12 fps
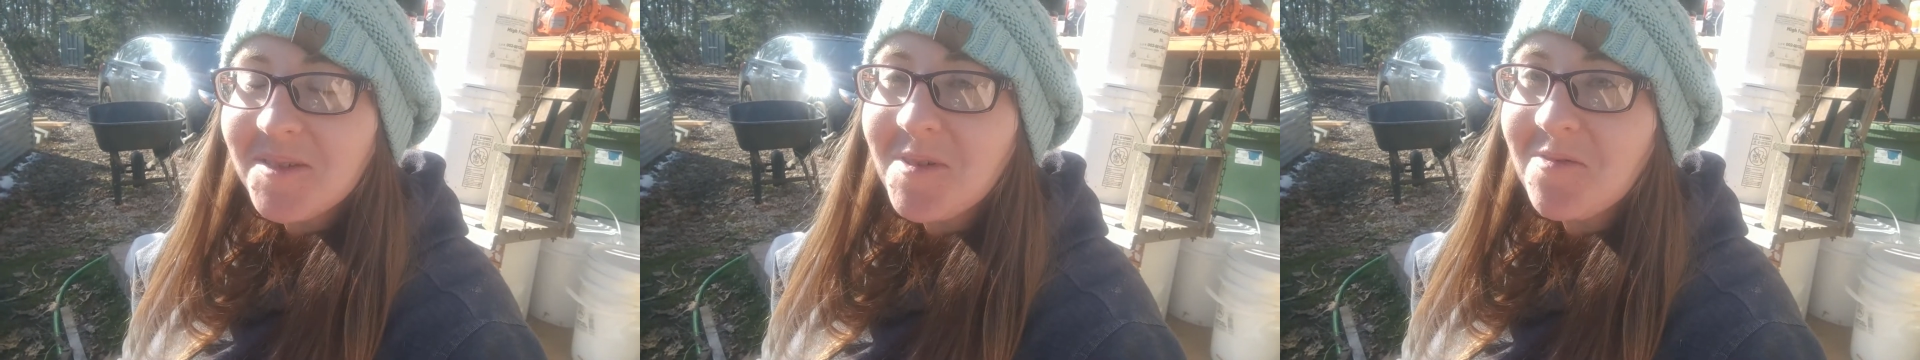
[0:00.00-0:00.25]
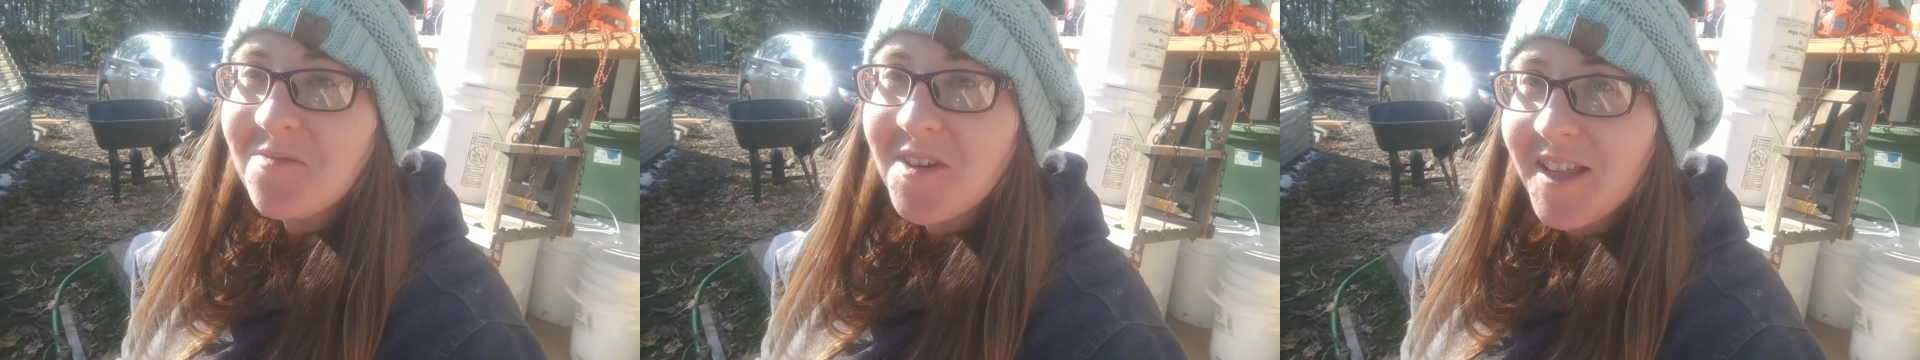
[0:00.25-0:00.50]

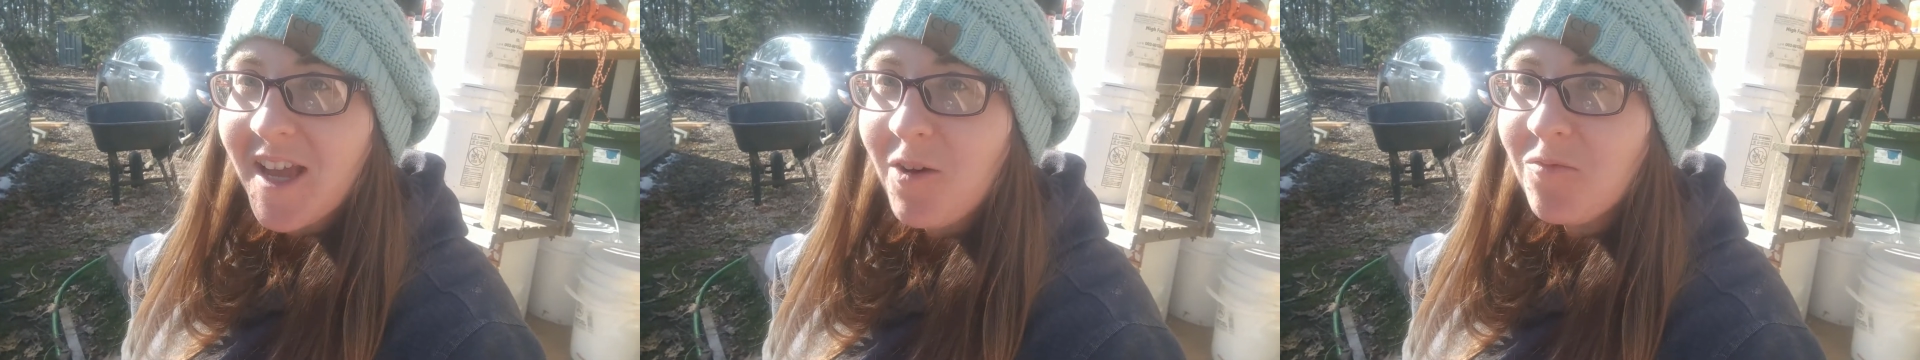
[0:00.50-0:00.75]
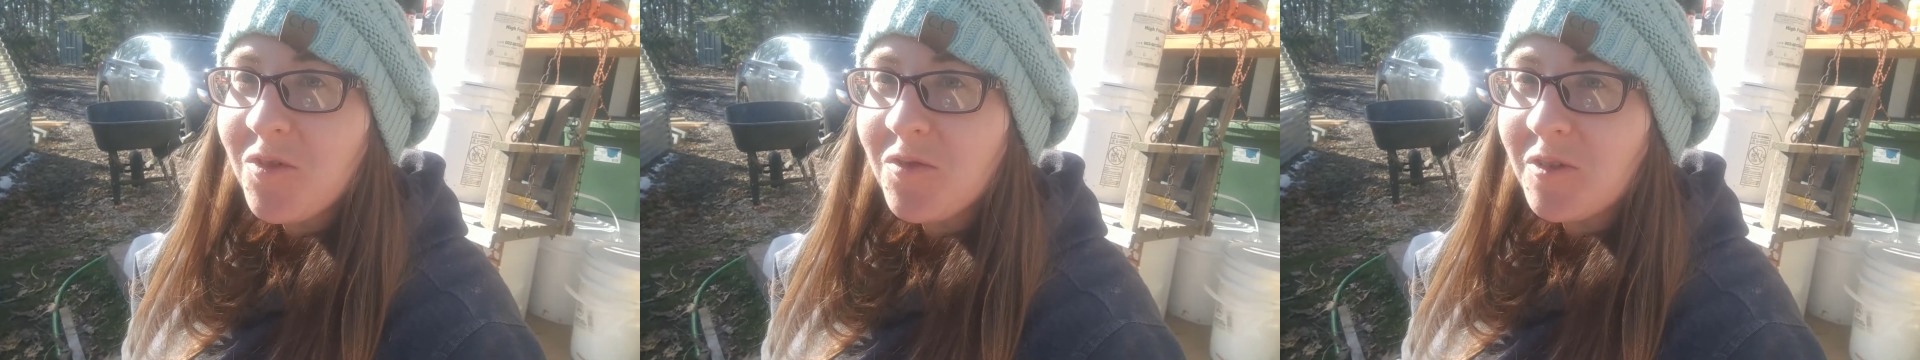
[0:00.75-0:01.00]
been really
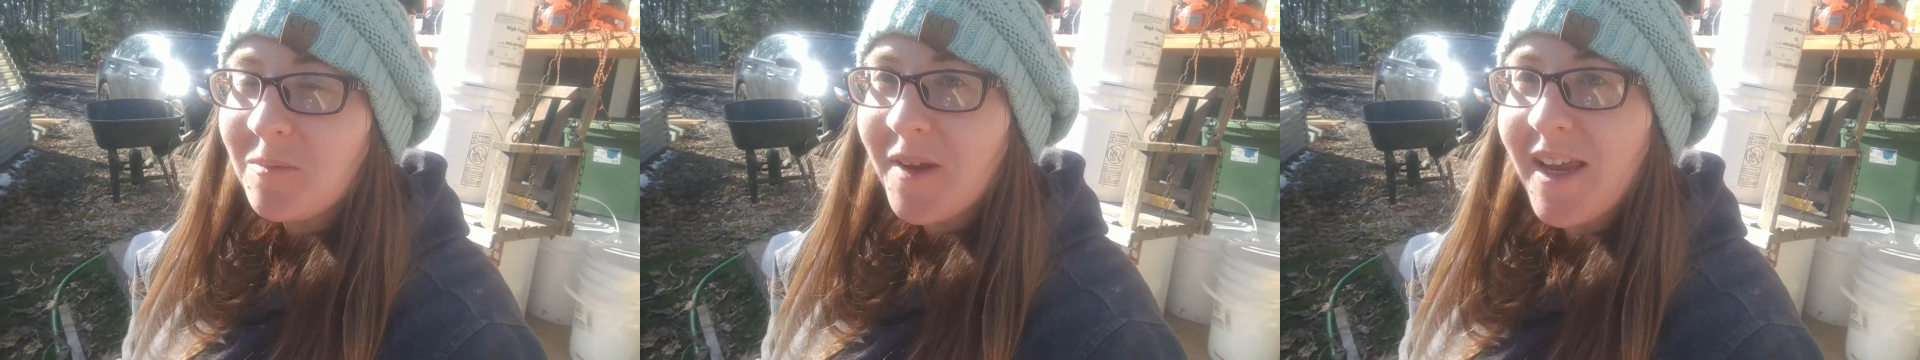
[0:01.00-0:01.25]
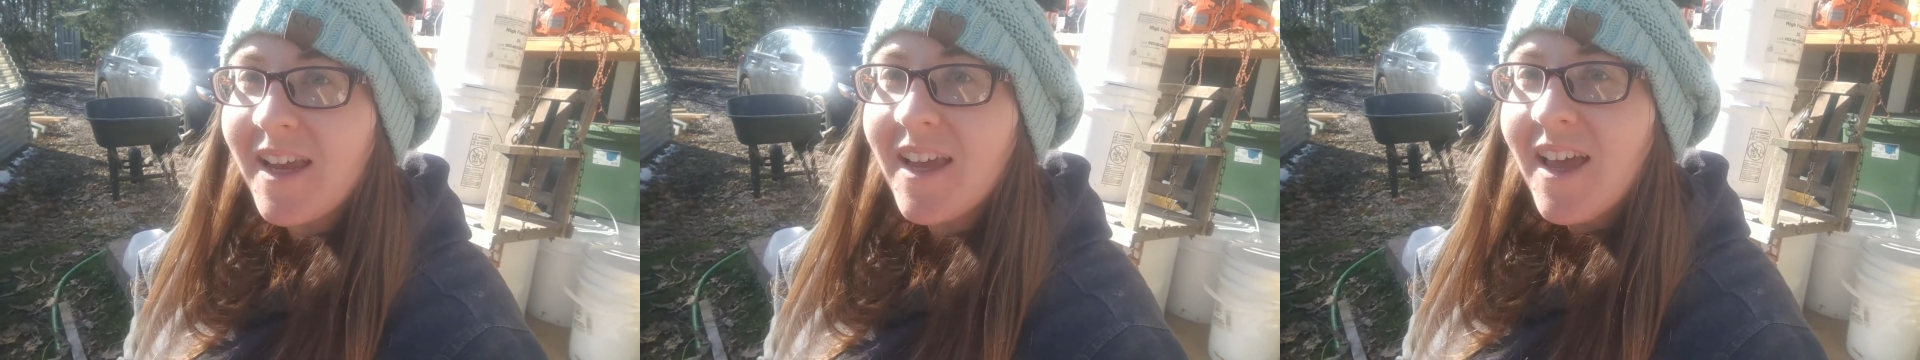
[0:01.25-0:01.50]
helpful for
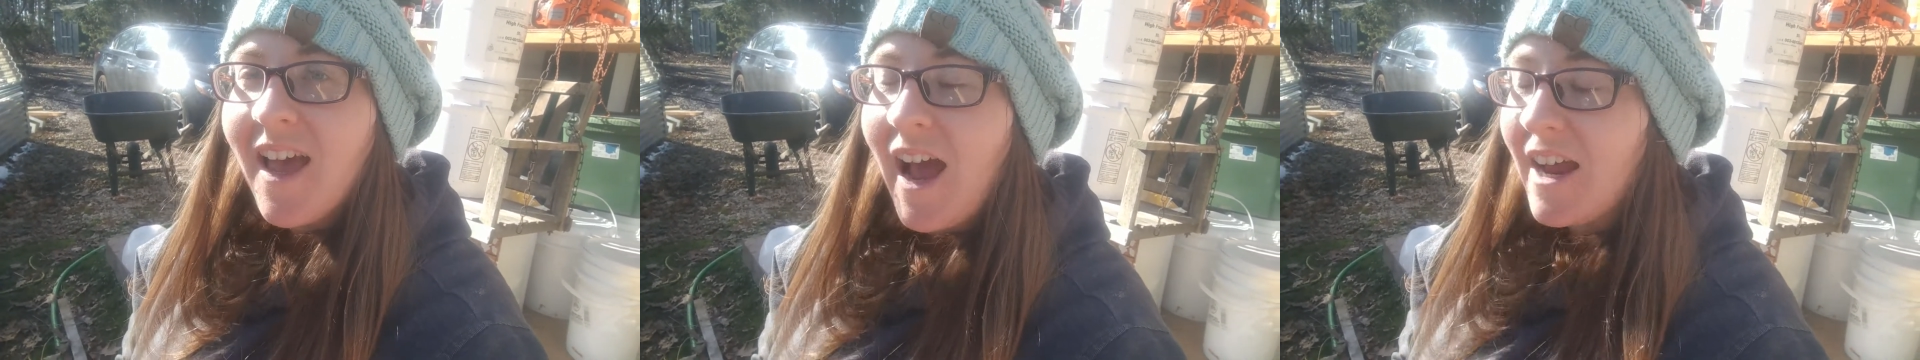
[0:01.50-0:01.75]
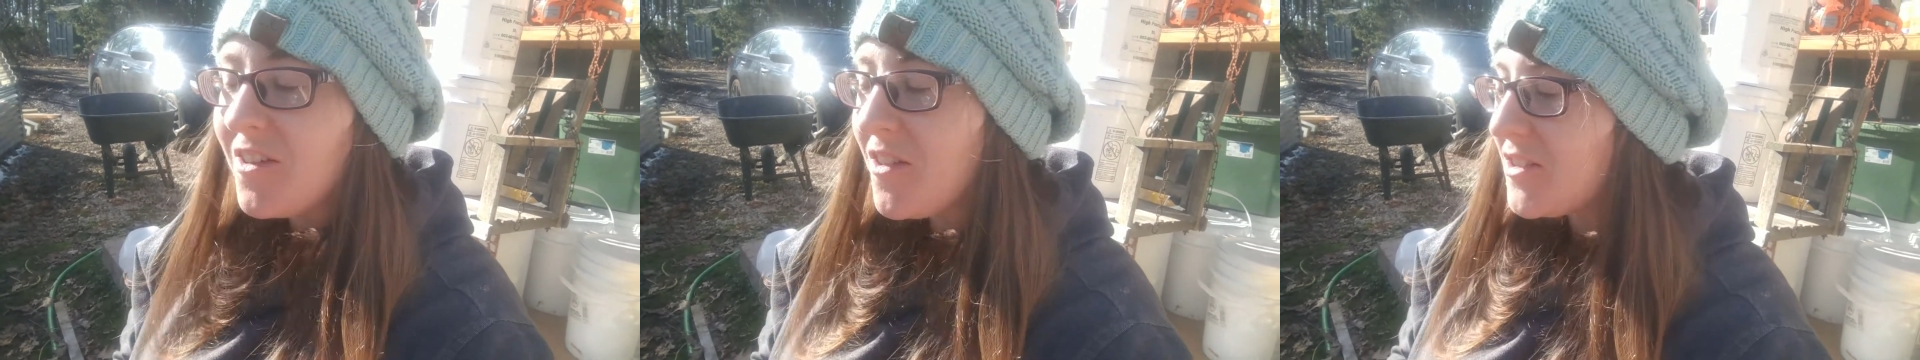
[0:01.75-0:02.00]
me.
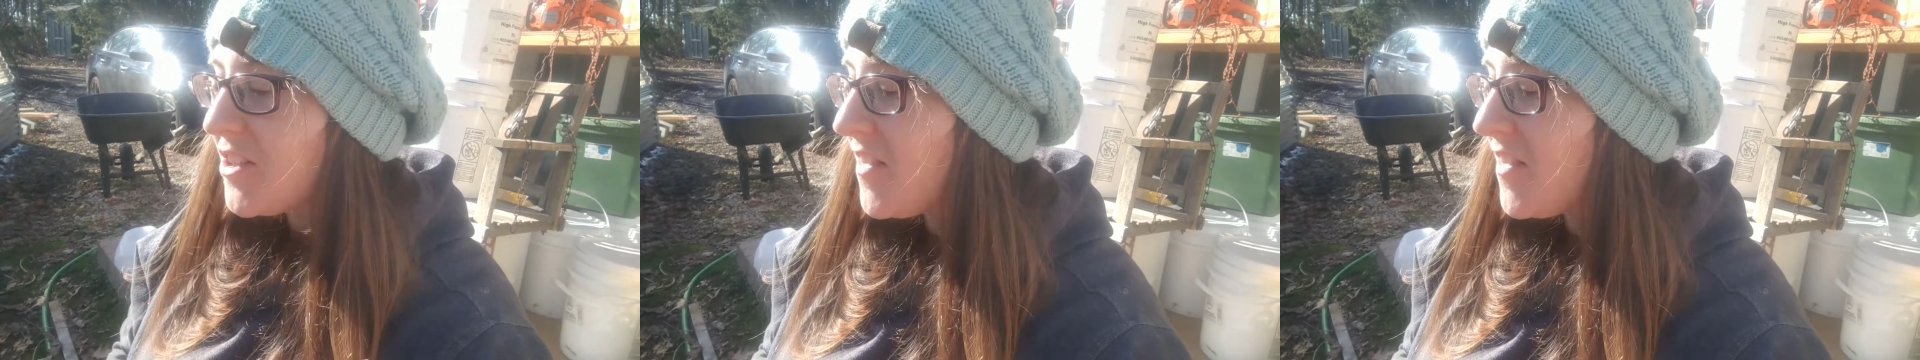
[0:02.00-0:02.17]
I know there's a